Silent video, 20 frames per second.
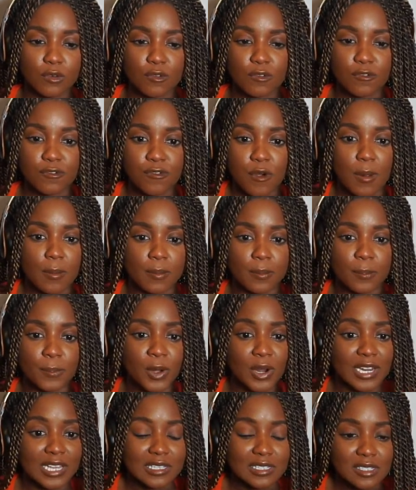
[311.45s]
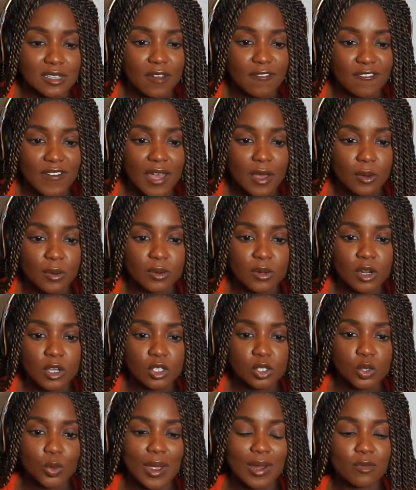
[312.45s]
from putting stuff out.
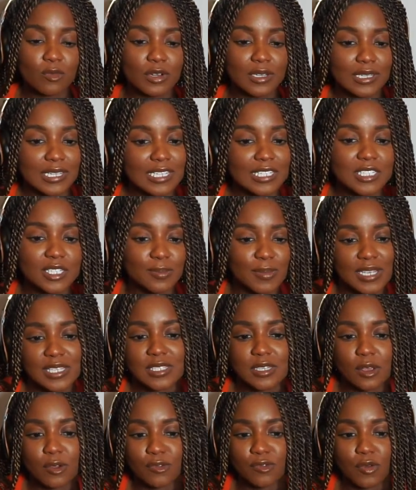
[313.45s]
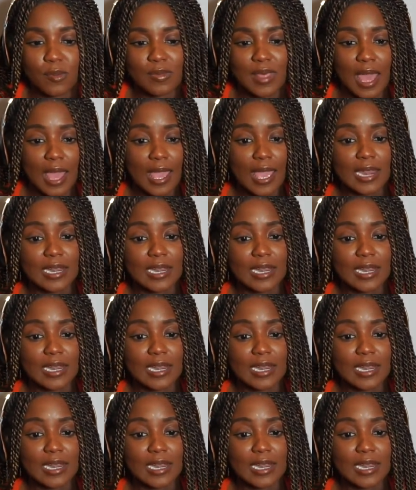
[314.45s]
So I released myself from that.